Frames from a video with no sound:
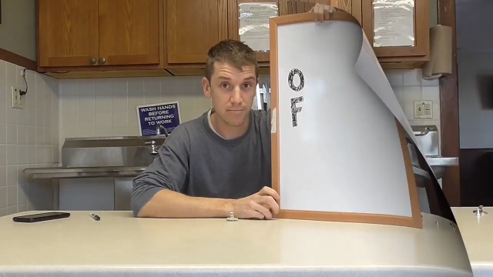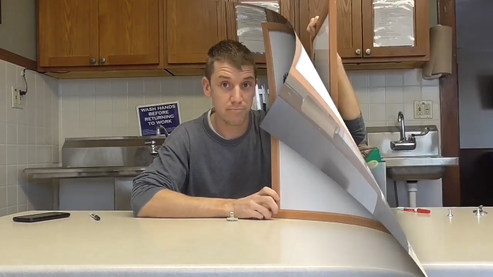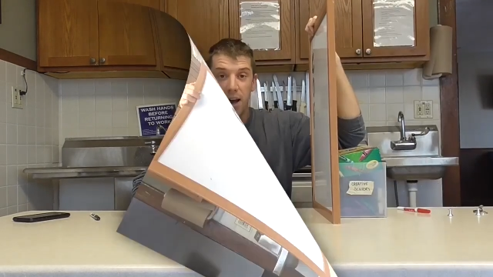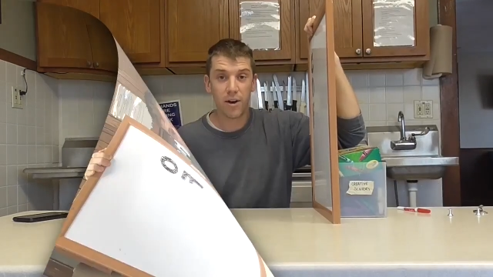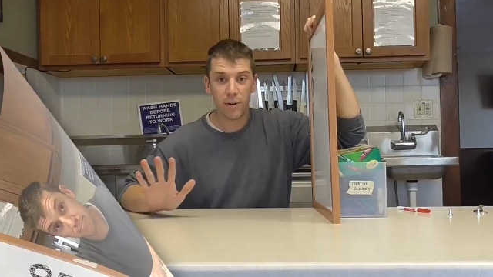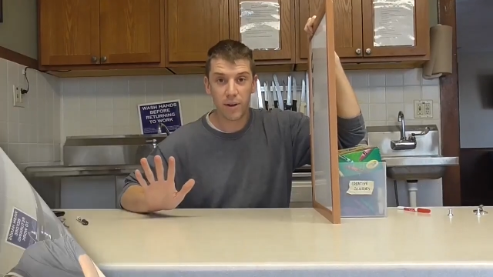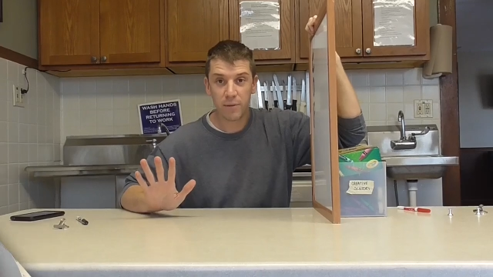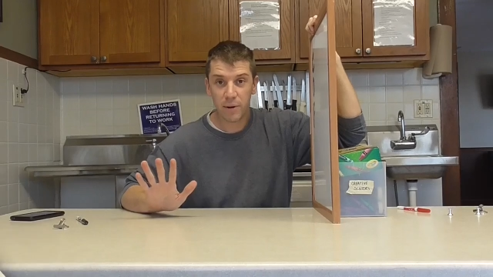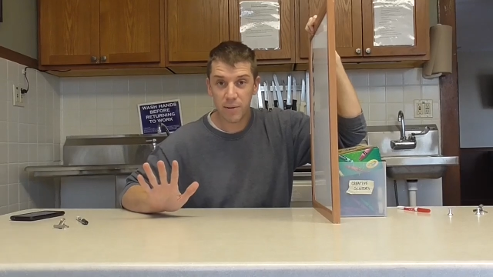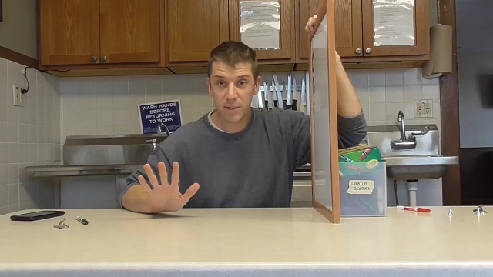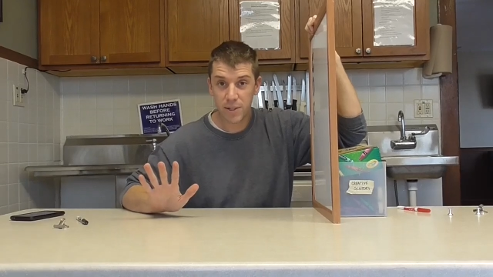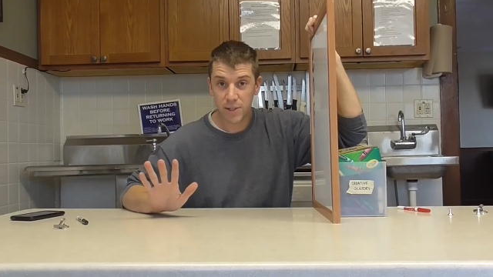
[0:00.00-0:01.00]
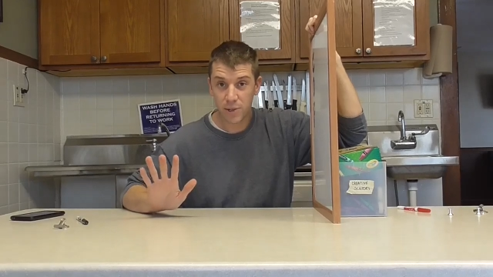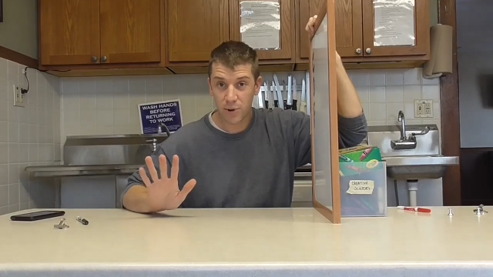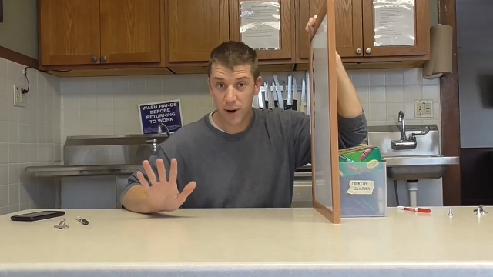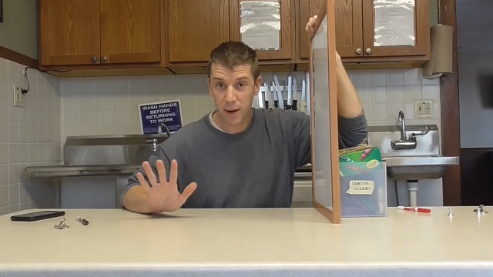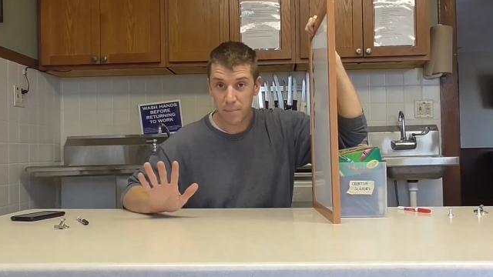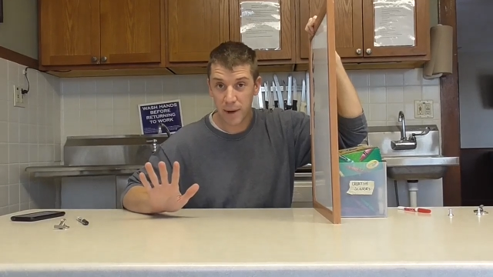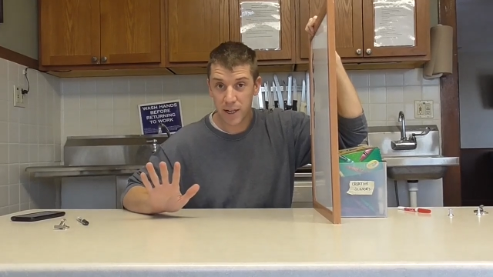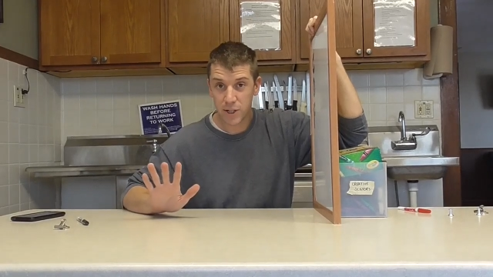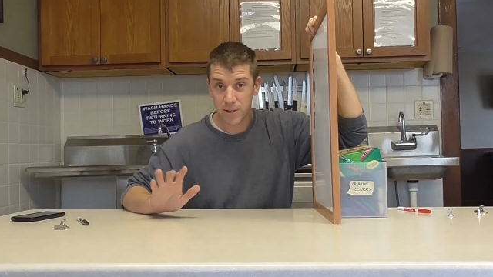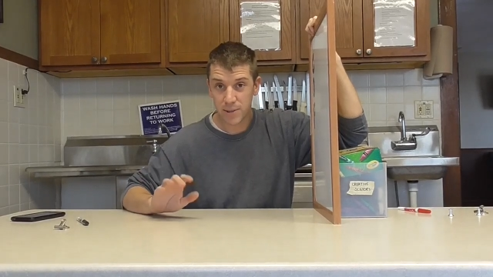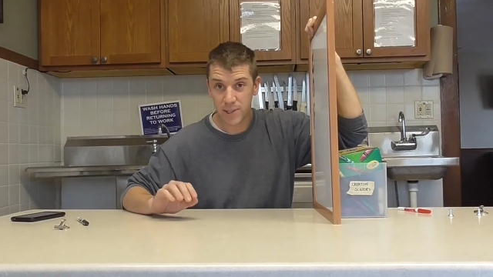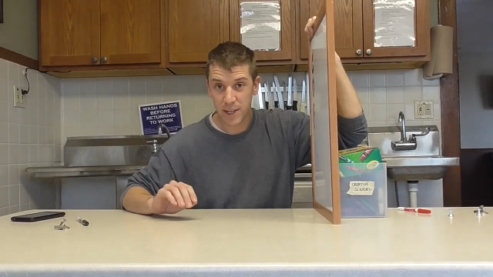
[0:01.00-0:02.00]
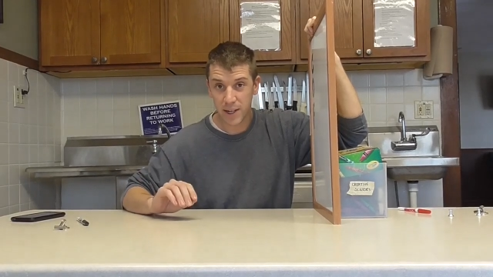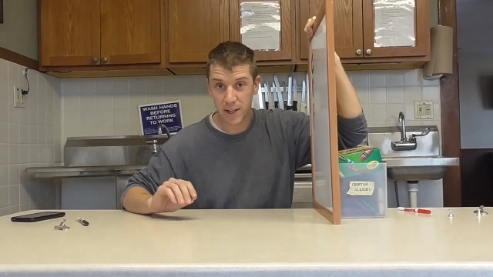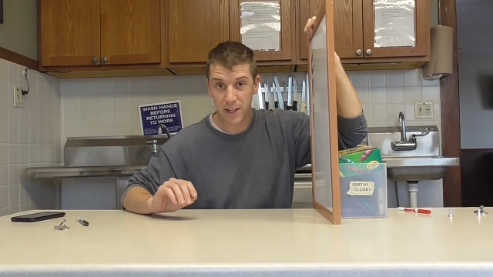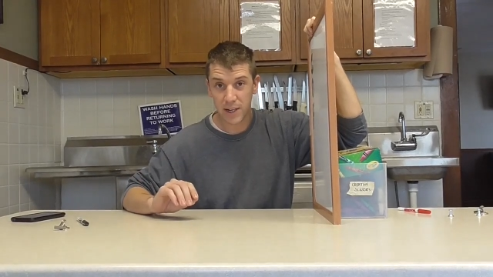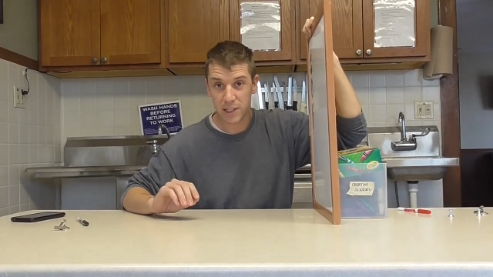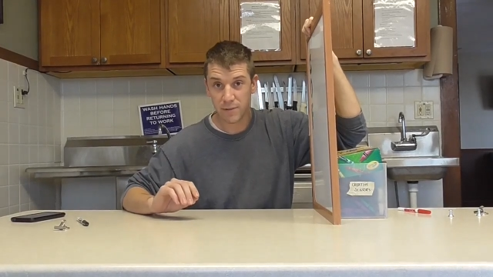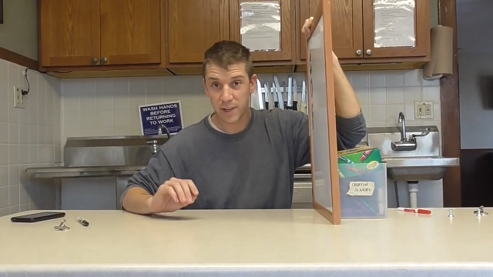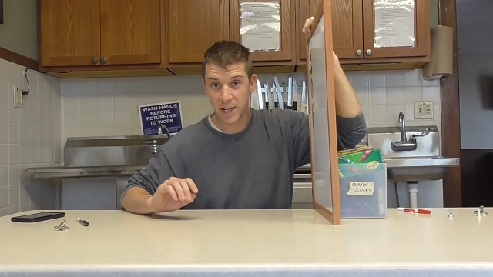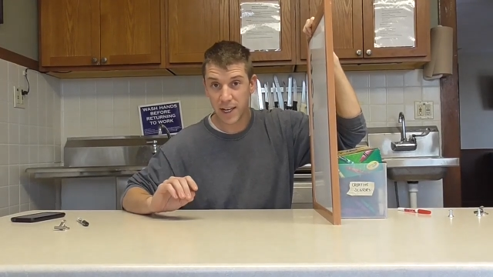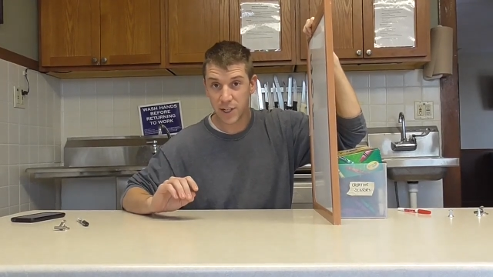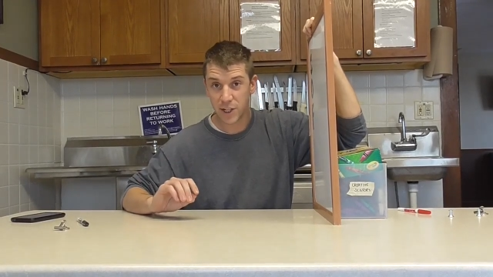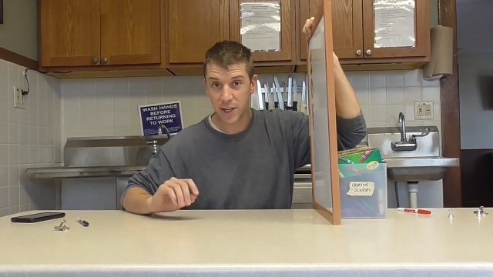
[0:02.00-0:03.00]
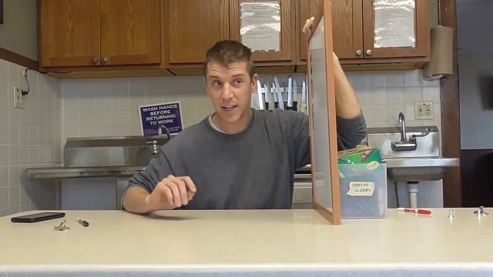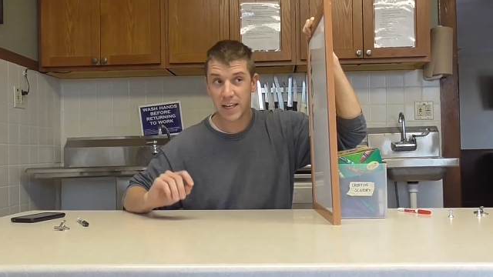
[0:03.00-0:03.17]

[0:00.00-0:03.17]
Now, if we were to describe badgers in a classification